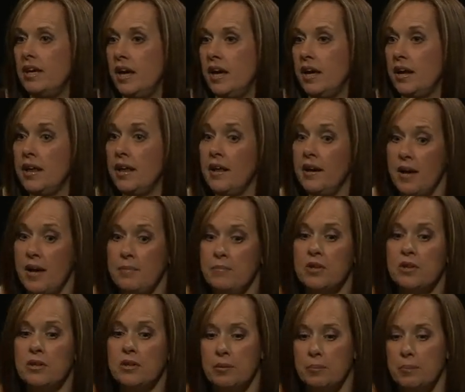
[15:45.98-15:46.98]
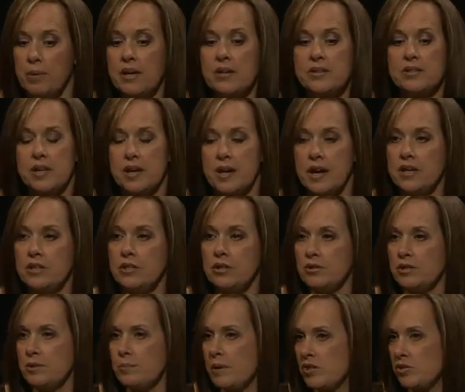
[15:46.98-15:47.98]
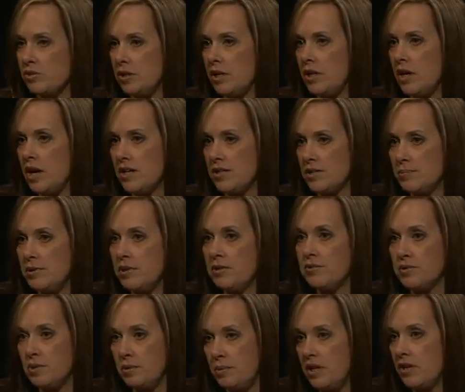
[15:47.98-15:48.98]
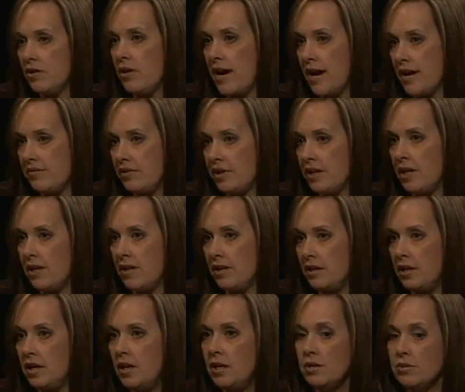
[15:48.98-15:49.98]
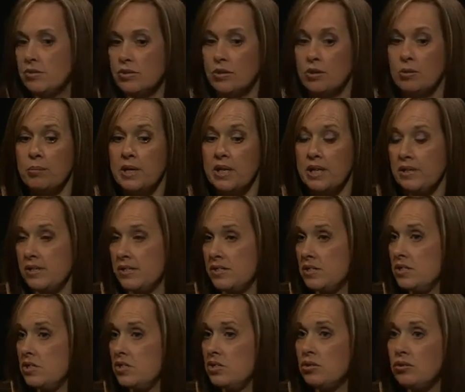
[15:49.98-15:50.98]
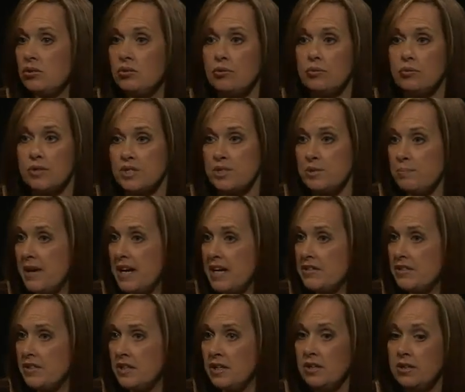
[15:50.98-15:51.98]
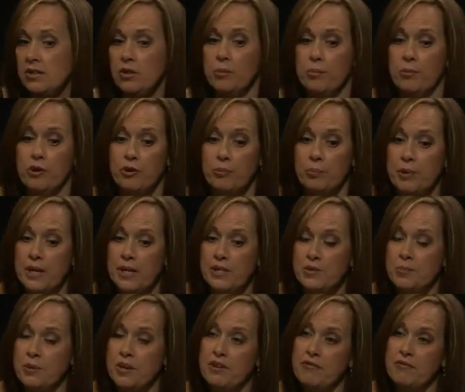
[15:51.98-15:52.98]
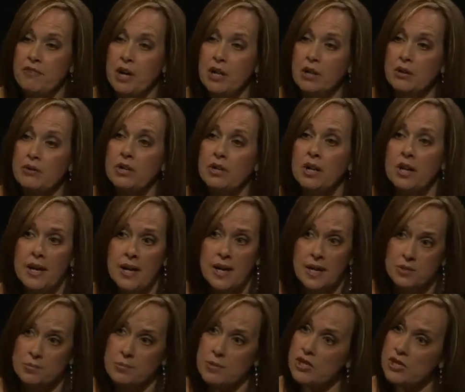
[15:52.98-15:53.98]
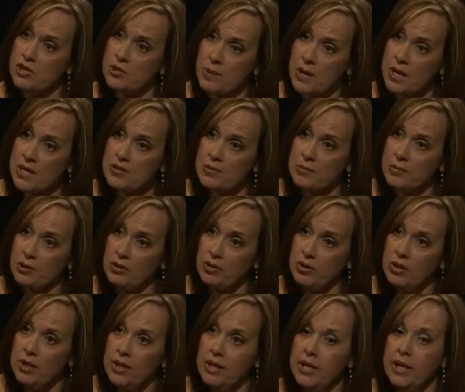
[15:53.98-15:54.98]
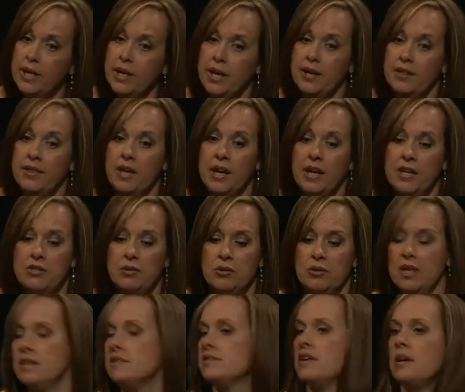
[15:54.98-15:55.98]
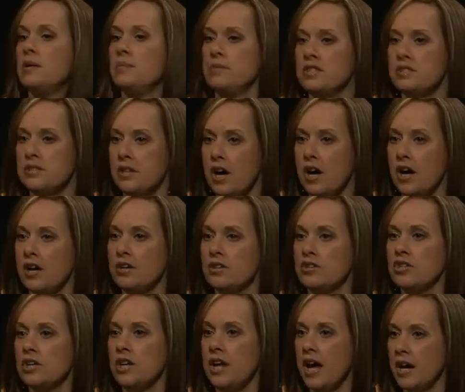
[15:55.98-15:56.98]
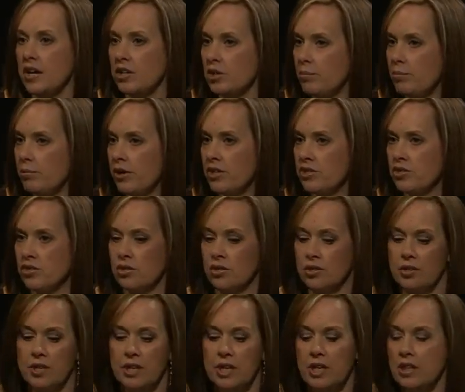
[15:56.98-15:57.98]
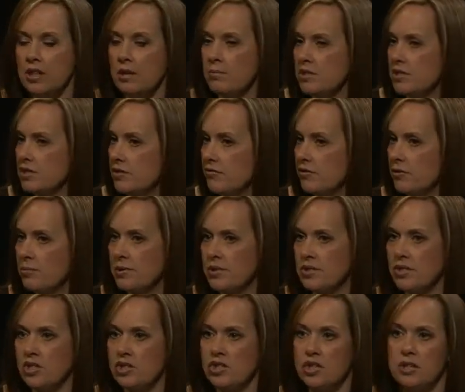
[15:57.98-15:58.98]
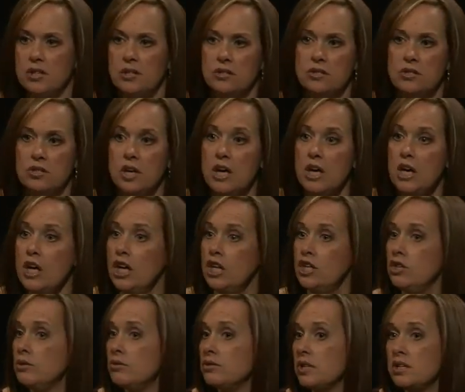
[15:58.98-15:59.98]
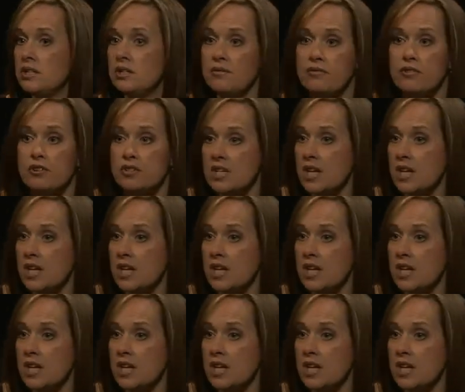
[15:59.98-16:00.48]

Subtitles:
And then the biggest thing I do, especially in a hospital, is to be their advocate. So they're being listened to, respected, their birth plans being followed as much as possible. And then I do things like massage and acupressure and getting them in different positions and using different